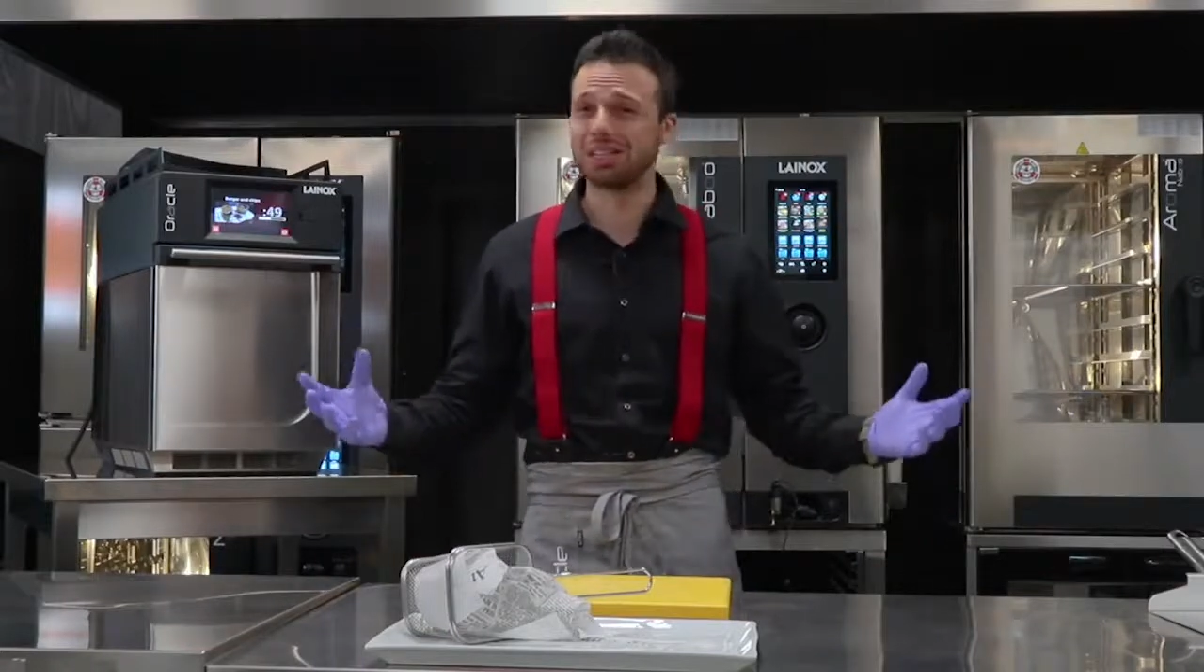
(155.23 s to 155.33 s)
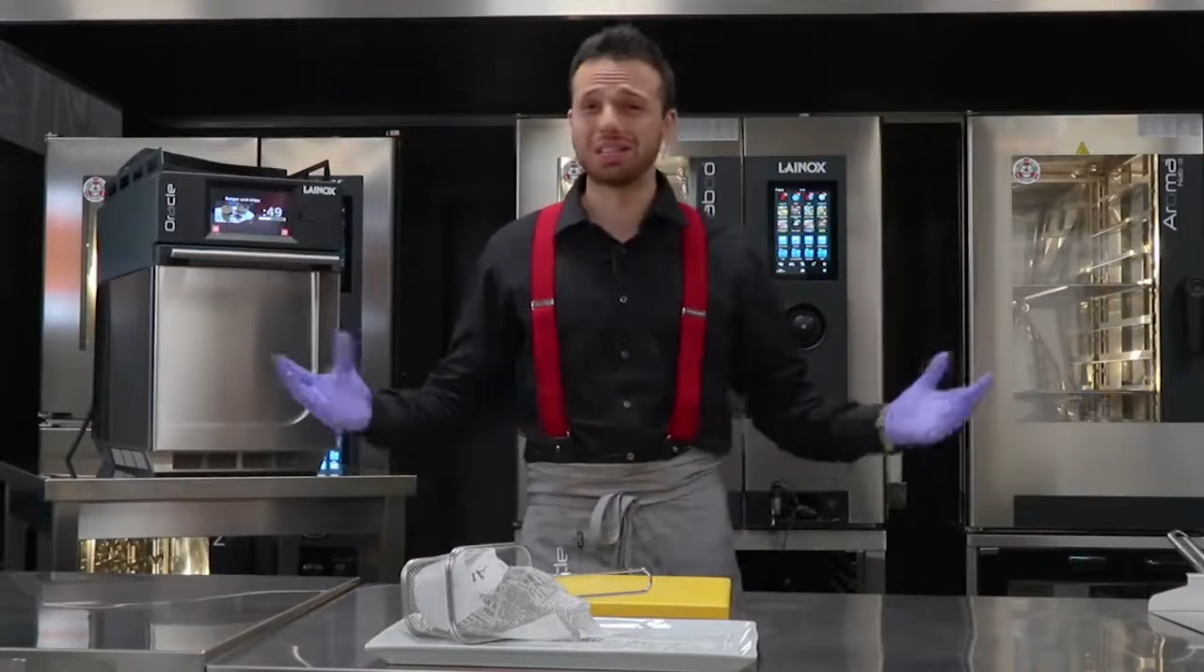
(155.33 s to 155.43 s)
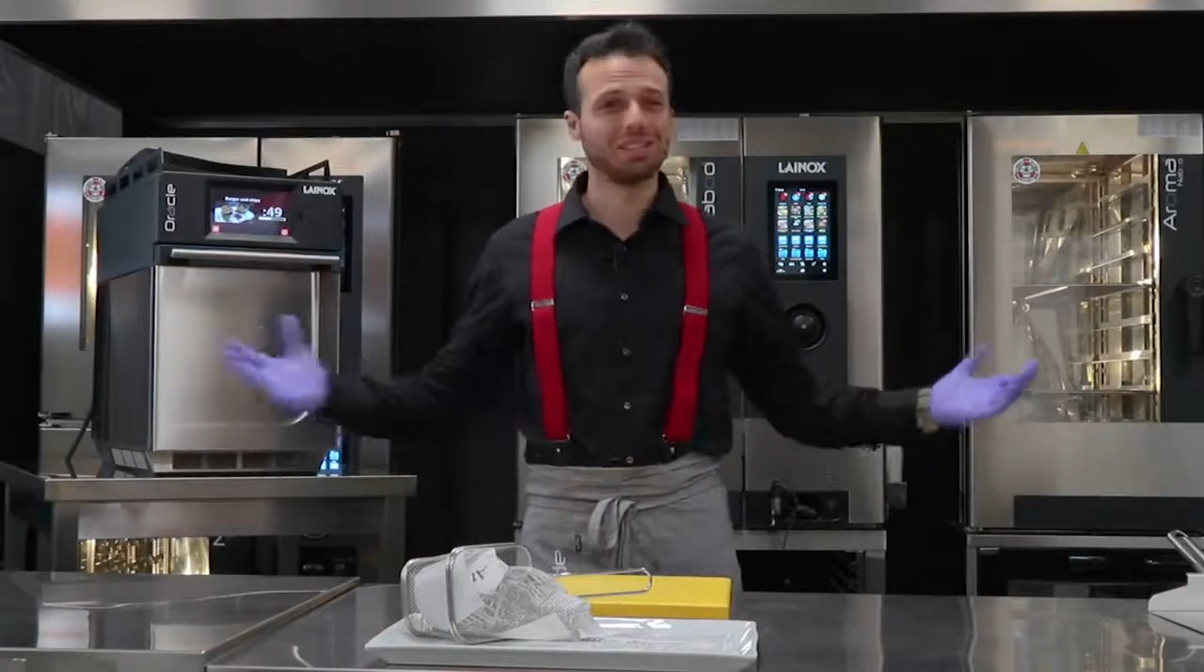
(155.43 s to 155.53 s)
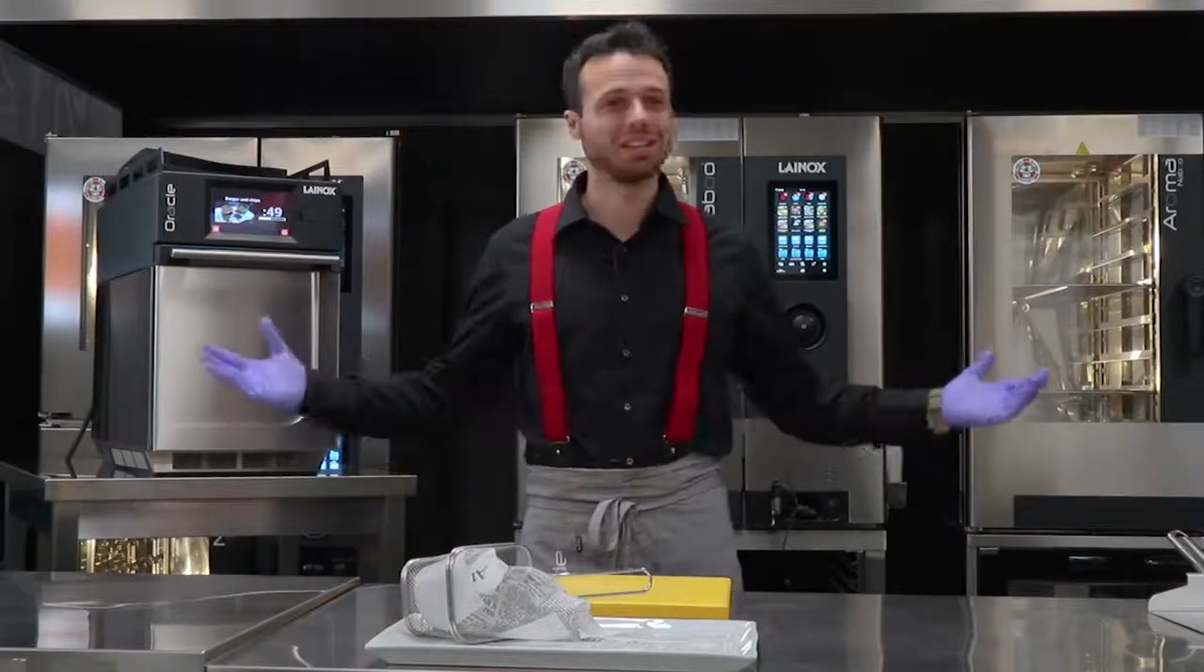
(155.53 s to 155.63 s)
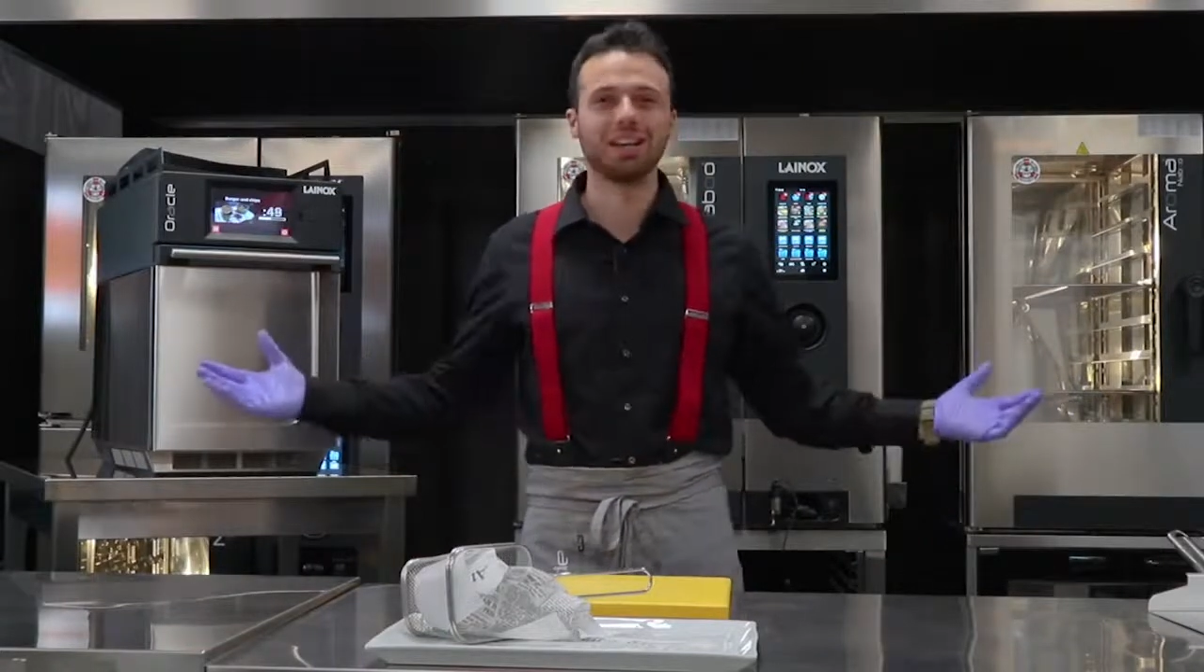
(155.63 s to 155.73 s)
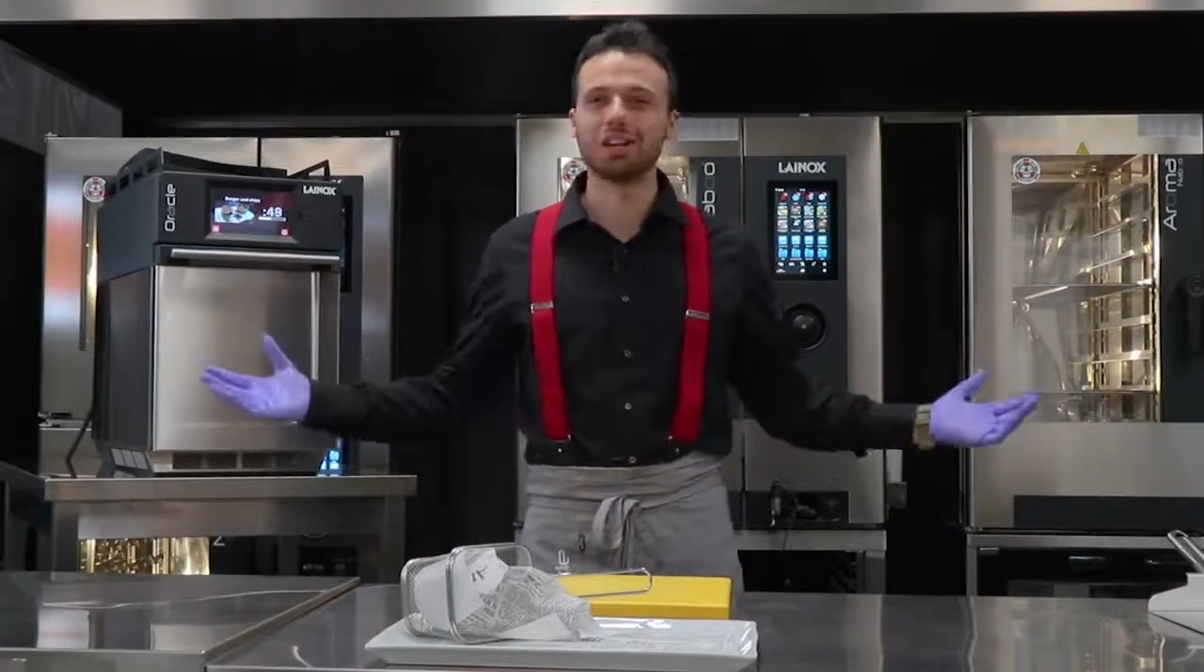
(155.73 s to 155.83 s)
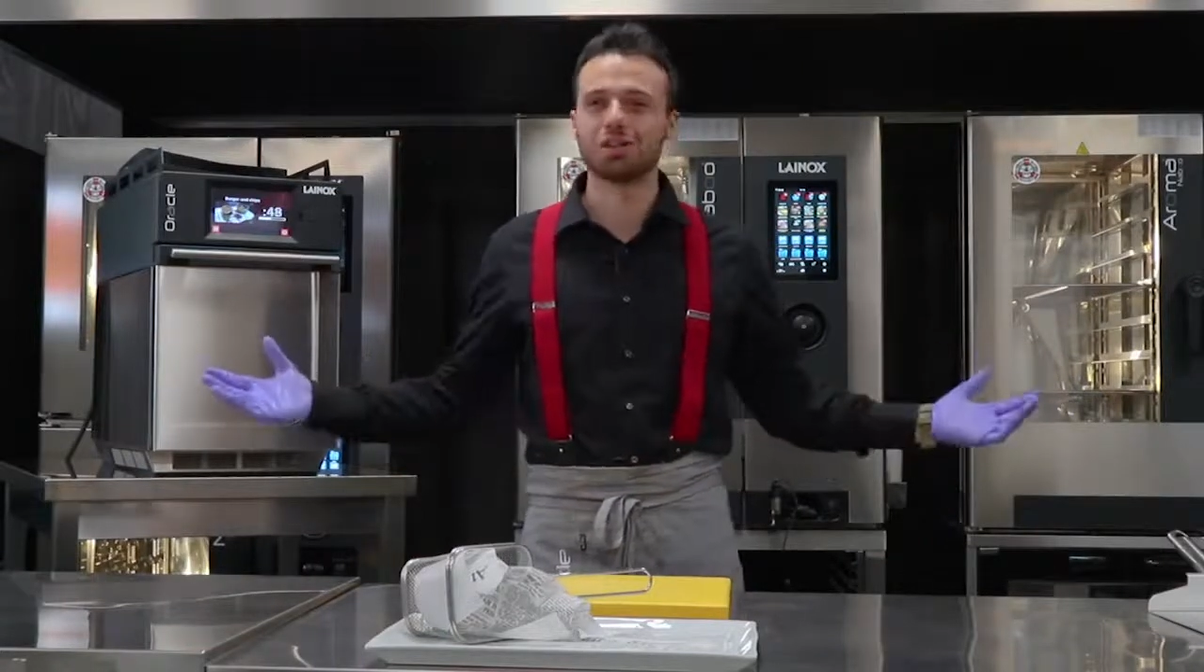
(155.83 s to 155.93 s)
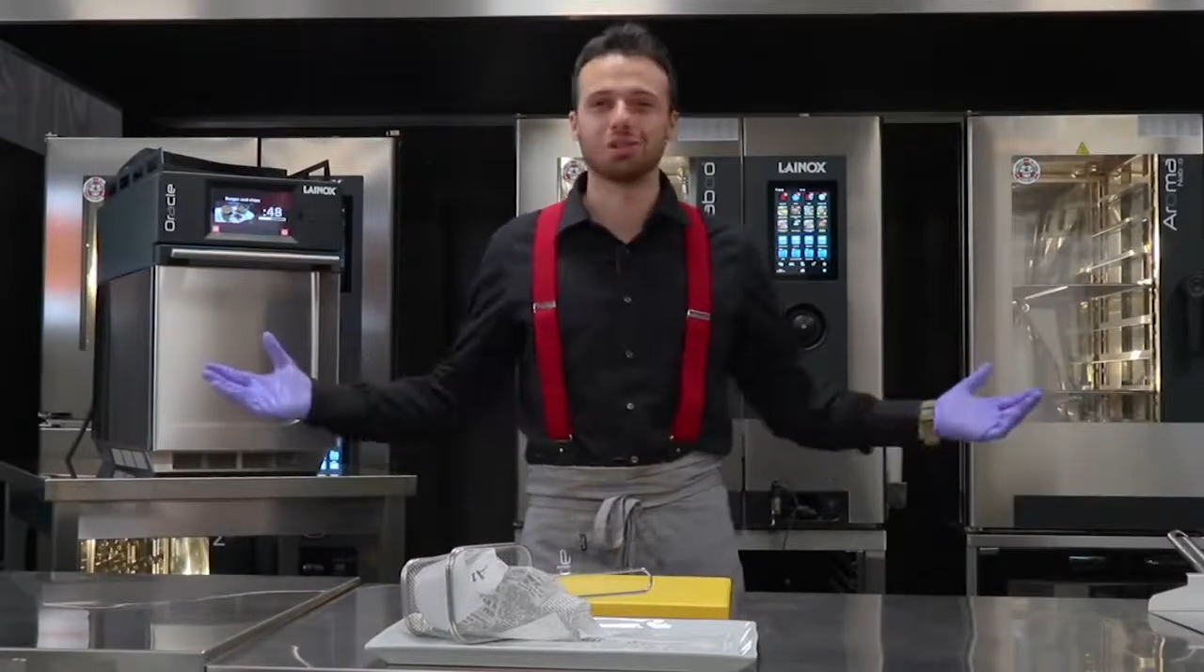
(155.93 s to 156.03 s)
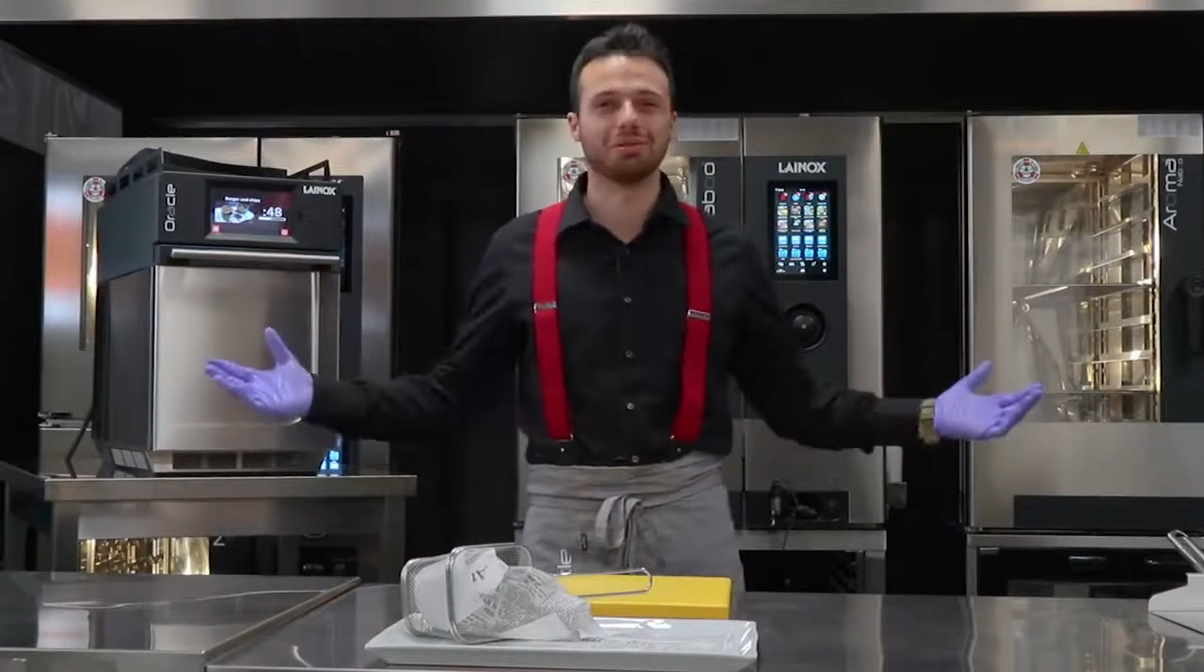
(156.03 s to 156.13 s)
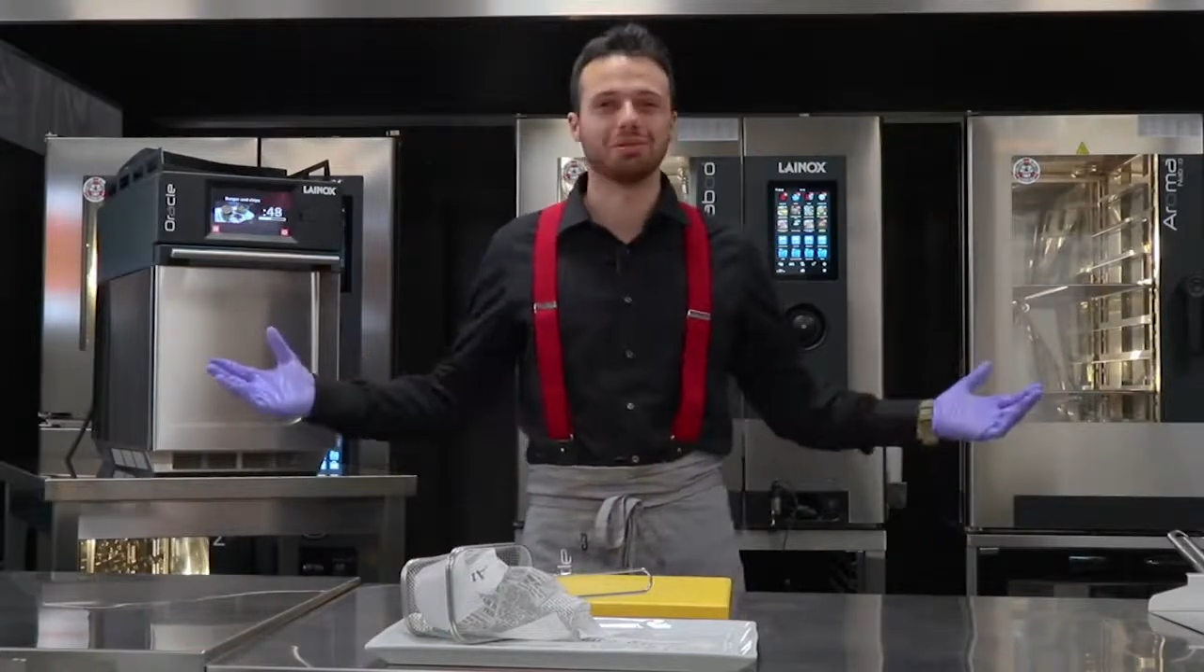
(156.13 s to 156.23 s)
the
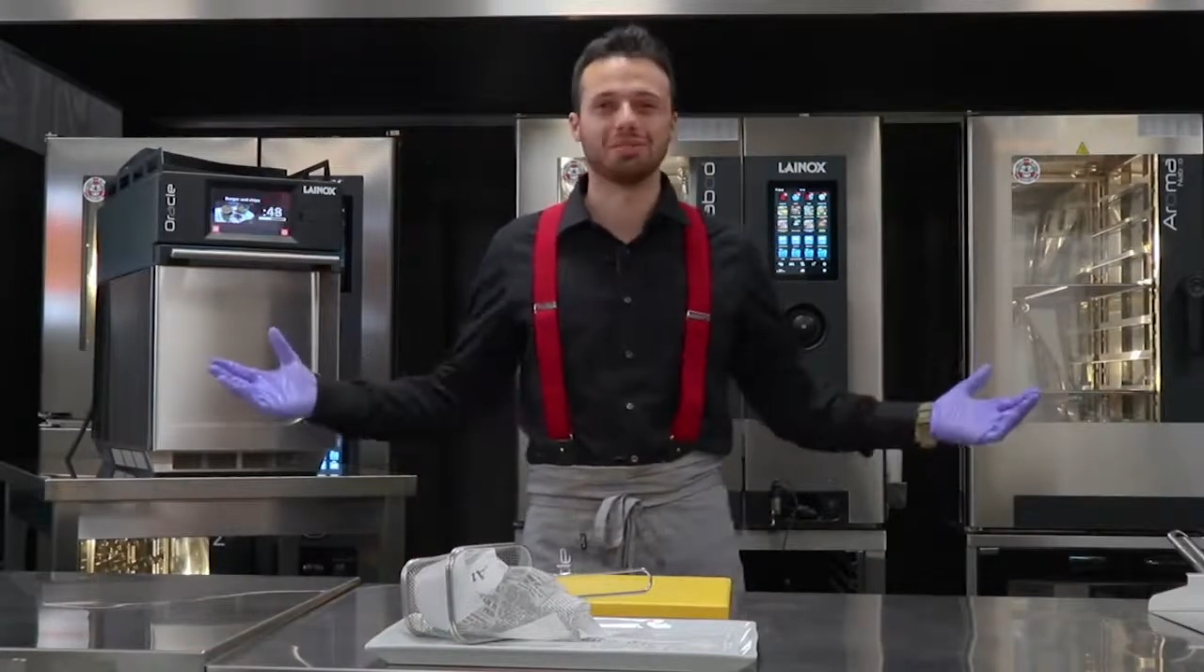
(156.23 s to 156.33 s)
installation,